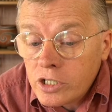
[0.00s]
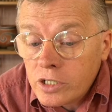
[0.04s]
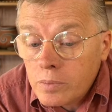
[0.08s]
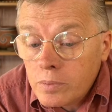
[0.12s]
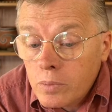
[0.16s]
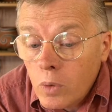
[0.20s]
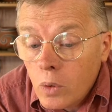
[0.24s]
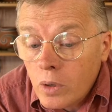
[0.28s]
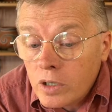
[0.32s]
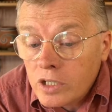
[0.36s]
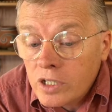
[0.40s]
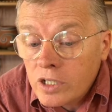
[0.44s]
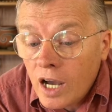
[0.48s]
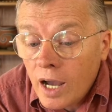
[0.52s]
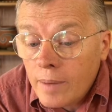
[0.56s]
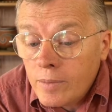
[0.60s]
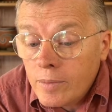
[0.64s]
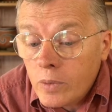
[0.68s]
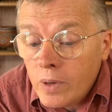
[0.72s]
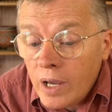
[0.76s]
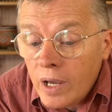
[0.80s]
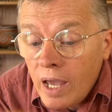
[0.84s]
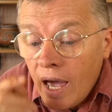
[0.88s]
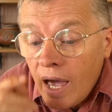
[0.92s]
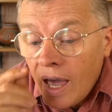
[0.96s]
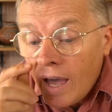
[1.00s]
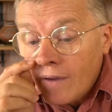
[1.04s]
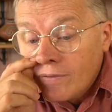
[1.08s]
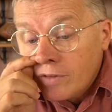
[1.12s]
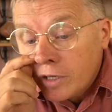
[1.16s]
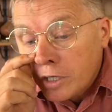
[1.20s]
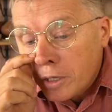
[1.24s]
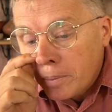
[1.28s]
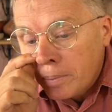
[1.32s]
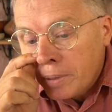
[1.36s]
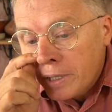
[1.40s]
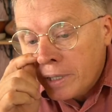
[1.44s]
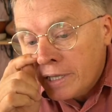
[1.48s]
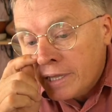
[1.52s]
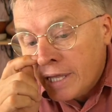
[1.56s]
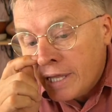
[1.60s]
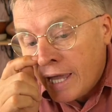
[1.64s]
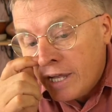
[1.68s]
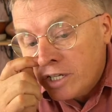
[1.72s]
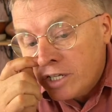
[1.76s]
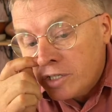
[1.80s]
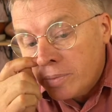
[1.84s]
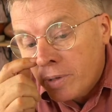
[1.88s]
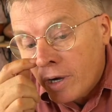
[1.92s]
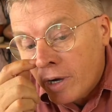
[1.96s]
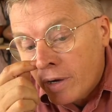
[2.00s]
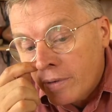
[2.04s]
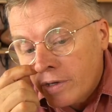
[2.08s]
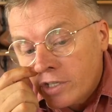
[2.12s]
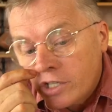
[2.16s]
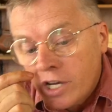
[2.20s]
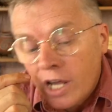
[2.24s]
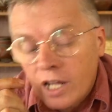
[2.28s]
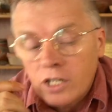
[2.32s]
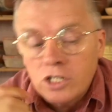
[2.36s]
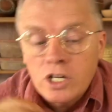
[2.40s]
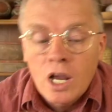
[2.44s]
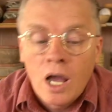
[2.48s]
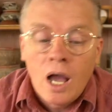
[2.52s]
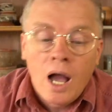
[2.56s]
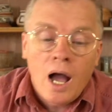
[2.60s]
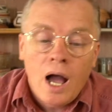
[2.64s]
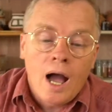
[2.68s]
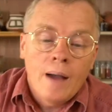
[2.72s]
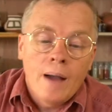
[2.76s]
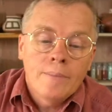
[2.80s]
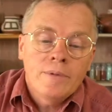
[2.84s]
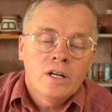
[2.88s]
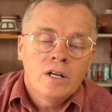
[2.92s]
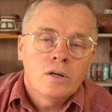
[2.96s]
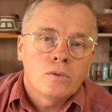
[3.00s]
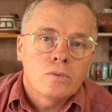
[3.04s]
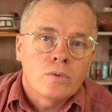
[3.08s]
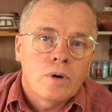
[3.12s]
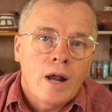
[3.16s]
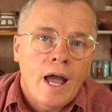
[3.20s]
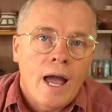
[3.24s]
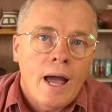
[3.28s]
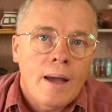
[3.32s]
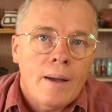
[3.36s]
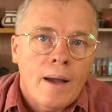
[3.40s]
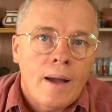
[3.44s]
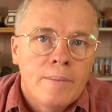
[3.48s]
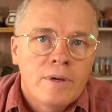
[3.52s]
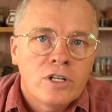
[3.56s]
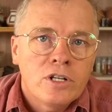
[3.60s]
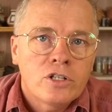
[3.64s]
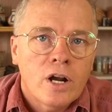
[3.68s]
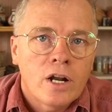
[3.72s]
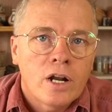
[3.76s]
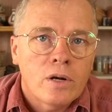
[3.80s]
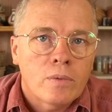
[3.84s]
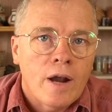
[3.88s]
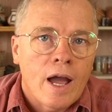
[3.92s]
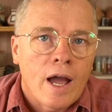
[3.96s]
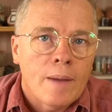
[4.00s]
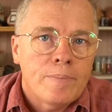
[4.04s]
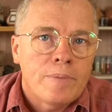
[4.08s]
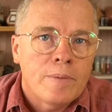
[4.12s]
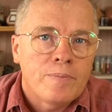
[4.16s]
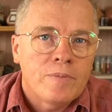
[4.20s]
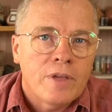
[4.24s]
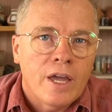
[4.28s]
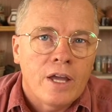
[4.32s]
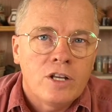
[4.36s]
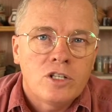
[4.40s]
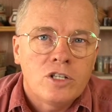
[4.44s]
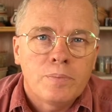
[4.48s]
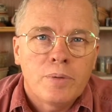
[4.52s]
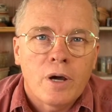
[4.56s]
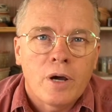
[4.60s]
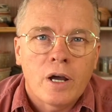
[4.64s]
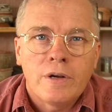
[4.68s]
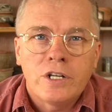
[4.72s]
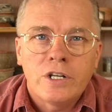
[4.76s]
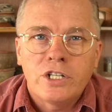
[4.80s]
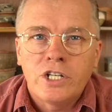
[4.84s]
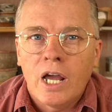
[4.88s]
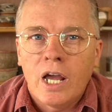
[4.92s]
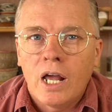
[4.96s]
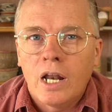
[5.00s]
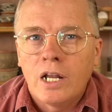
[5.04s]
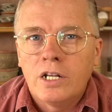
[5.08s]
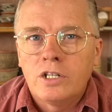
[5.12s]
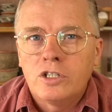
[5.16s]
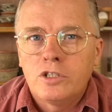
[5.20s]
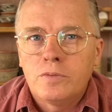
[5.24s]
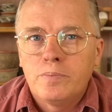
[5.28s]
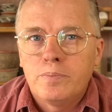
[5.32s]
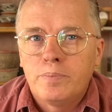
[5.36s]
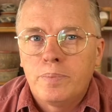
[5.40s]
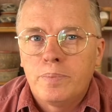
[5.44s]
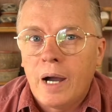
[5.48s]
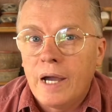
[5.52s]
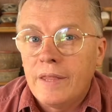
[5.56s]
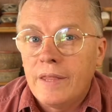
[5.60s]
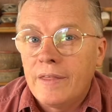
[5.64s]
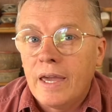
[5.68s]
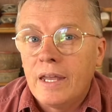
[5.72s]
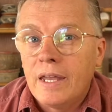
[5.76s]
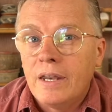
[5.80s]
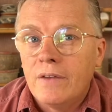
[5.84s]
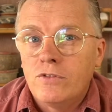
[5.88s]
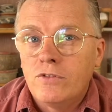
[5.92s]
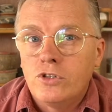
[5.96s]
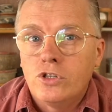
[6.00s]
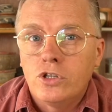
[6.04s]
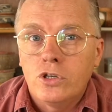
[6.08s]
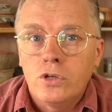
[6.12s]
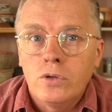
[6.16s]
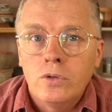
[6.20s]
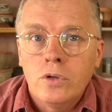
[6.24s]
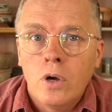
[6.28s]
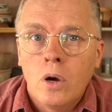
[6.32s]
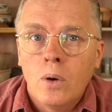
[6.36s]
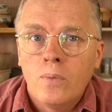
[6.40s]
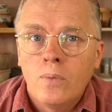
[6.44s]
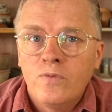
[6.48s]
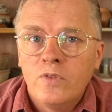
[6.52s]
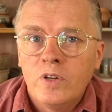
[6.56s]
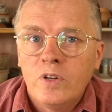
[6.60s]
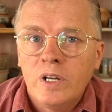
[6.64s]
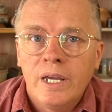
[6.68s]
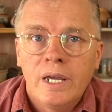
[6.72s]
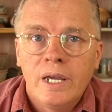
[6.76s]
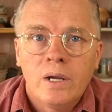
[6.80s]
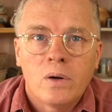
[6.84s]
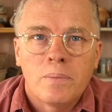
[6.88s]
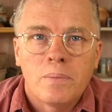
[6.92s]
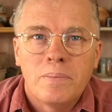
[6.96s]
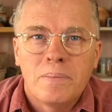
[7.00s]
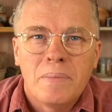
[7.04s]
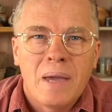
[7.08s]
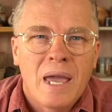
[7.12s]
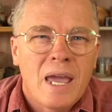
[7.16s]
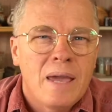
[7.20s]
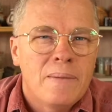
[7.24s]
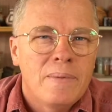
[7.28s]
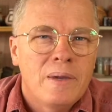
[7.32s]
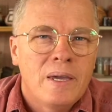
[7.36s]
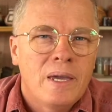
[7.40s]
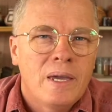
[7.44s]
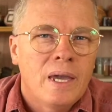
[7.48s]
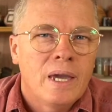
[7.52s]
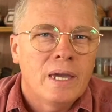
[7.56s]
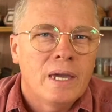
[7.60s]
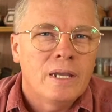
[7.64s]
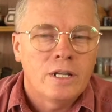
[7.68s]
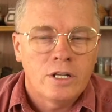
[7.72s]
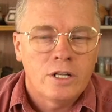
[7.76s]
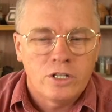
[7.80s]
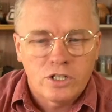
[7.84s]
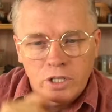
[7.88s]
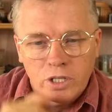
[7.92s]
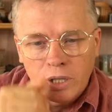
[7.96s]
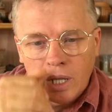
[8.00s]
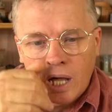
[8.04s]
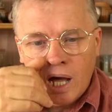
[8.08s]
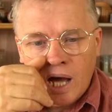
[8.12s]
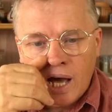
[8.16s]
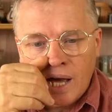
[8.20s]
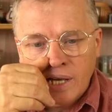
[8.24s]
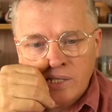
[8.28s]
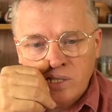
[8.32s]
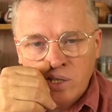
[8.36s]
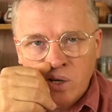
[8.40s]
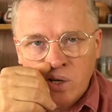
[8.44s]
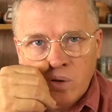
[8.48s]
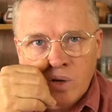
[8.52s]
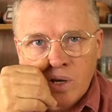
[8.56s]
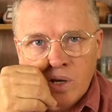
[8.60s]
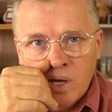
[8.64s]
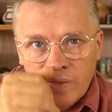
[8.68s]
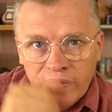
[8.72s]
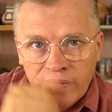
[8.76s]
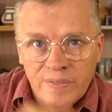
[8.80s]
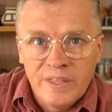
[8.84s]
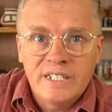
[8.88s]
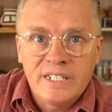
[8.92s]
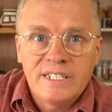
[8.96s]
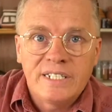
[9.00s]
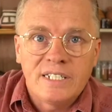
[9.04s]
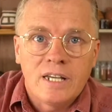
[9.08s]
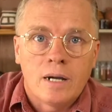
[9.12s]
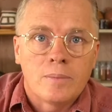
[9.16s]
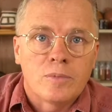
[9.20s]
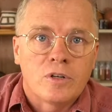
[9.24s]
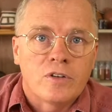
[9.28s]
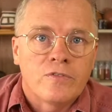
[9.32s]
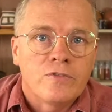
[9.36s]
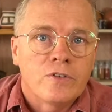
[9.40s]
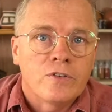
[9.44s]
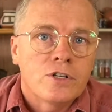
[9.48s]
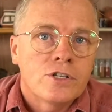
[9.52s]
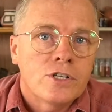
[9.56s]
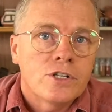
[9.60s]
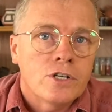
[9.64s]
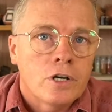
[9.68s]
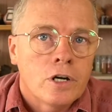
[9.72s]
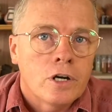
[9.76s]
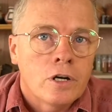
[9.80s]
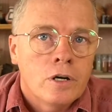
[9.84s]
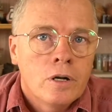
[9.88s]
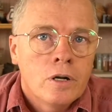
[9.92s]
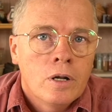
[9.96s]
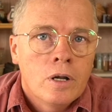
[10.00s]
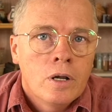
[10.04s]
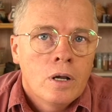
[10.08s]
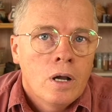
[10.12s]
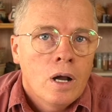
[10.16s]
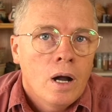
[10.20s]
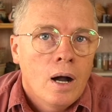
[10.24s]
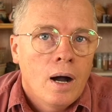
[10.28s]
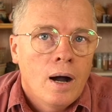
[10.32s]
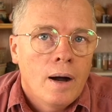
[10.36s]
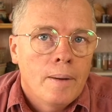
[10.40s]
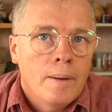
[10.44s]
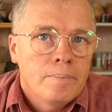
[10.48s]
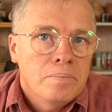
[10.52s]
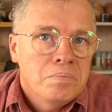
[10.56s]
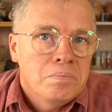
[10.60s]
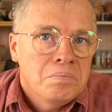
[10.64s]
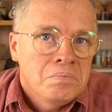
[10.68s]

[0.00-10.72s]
more time do we have to complete the ancient pottery challenge i'm gonna wrap i'm gonna try to wrap up the ancient pottery challenge by the end of june hopefully or maybe into july so this summer for sure um